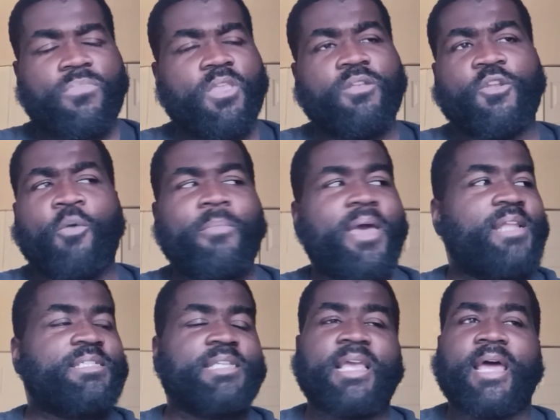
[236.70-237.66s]
No
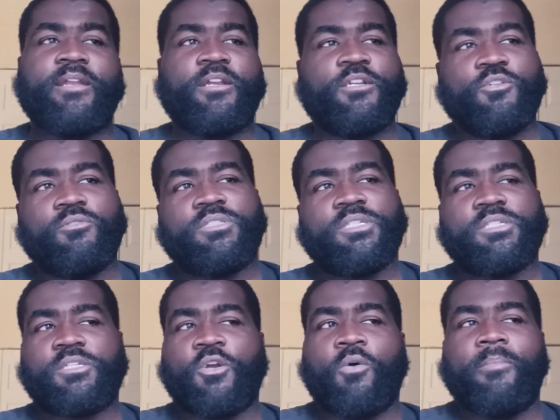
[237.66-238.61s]
Malice ain't got nothing to do with
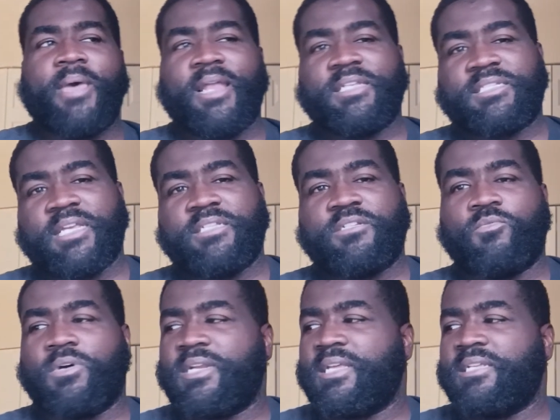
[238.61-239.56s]
this. No Malice ain't the
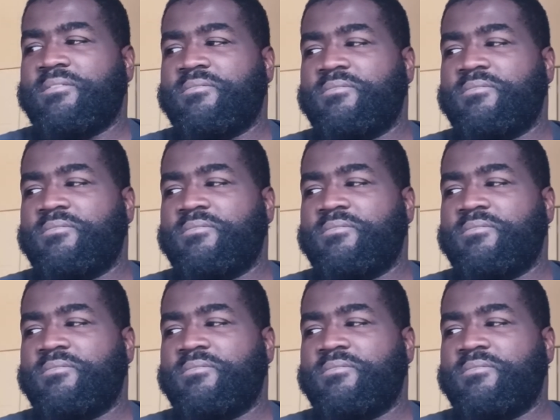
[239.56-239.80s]
one that